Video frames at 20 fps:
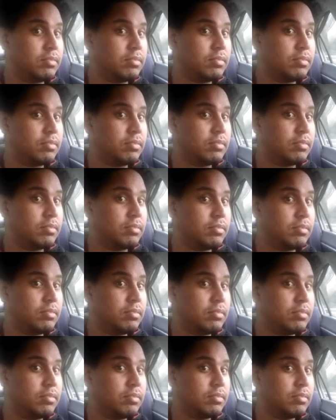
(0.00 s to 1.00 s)

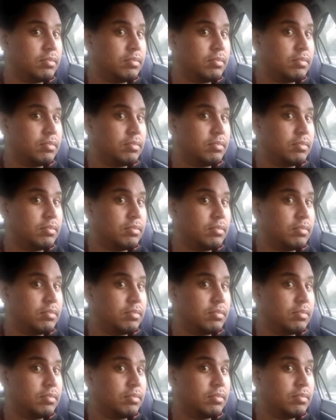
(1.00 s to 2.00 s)

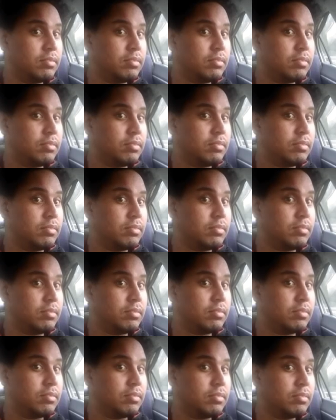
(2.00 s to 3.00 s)

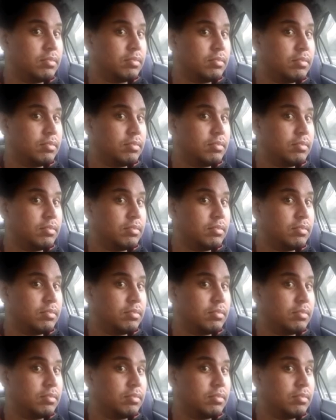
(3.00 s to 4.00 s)

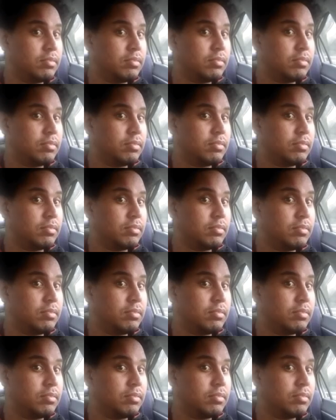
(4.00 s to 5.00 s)

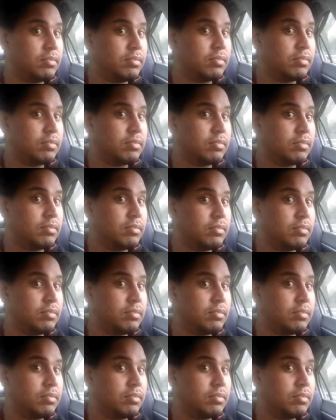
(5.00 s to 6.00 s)

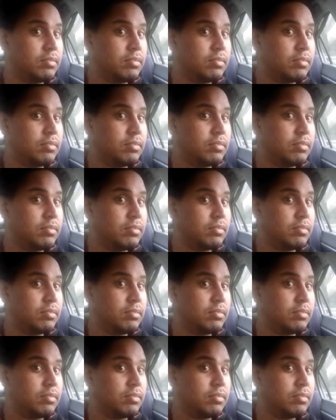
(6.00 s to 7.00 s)

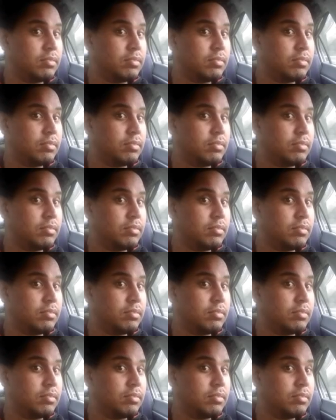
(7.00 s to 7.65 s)
[no speech]